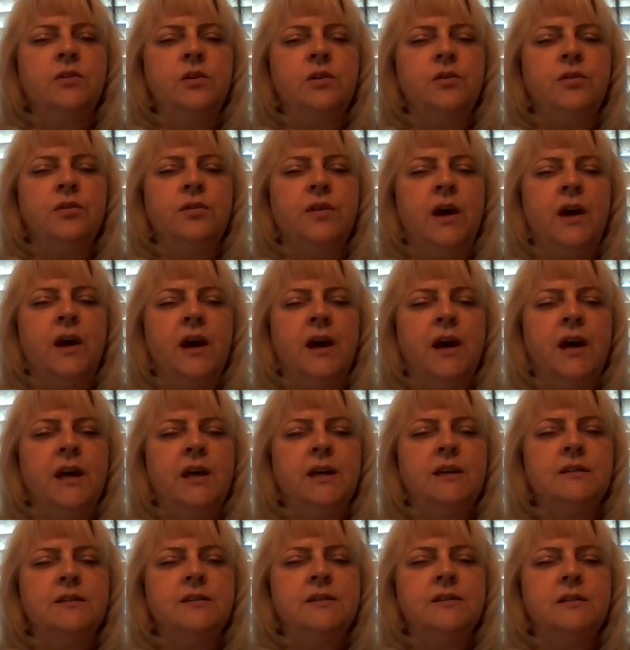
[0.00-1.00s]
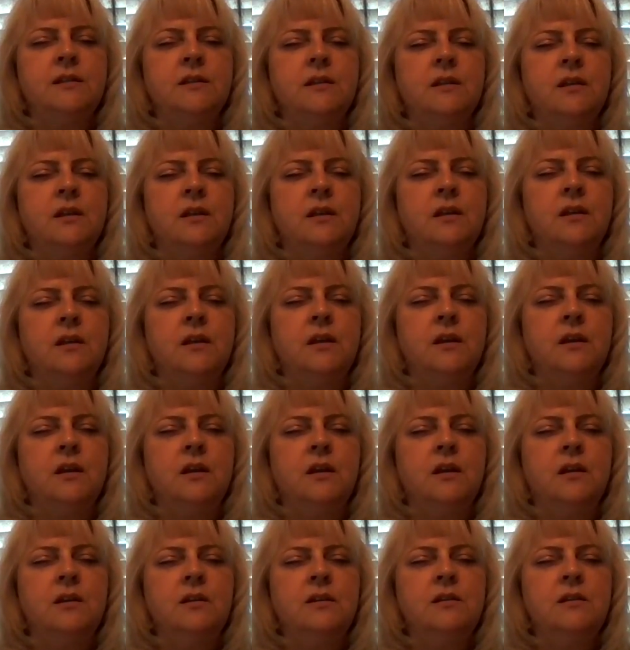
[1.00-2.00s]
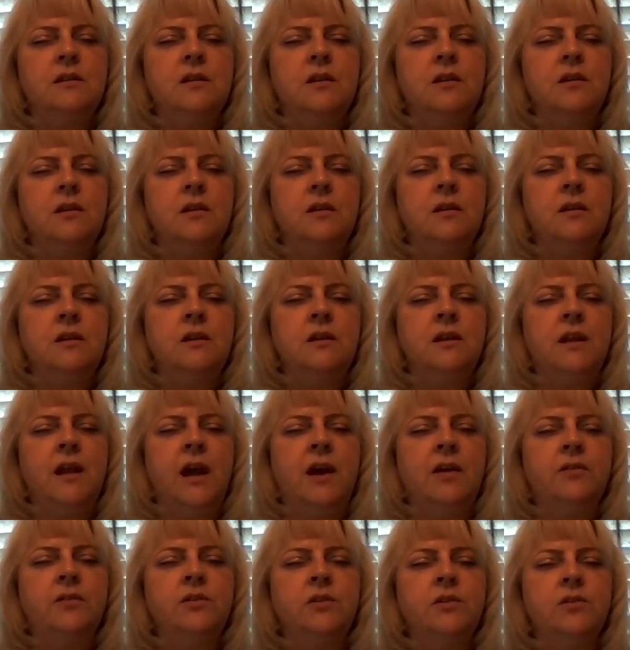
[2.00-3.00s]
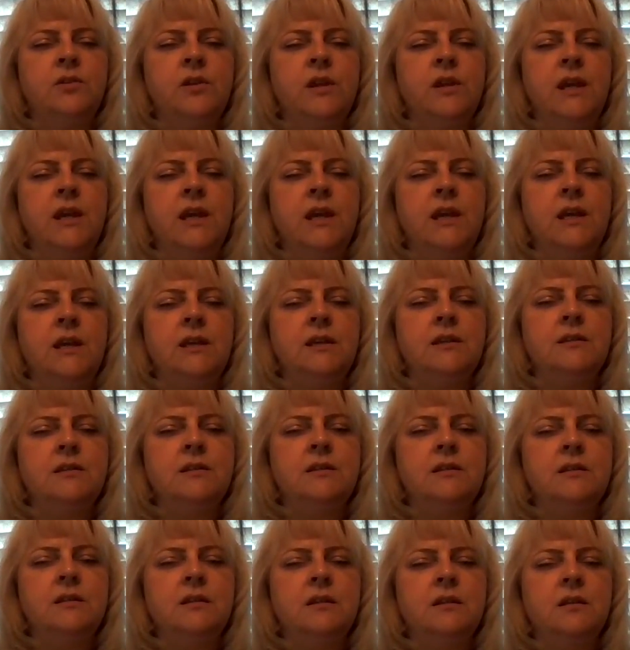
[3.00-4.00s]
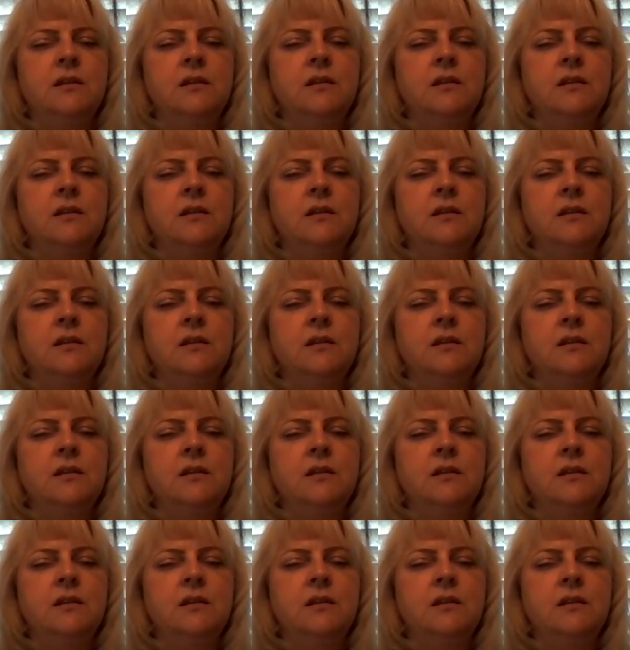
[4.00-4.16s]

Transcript: your thighs, down your knees,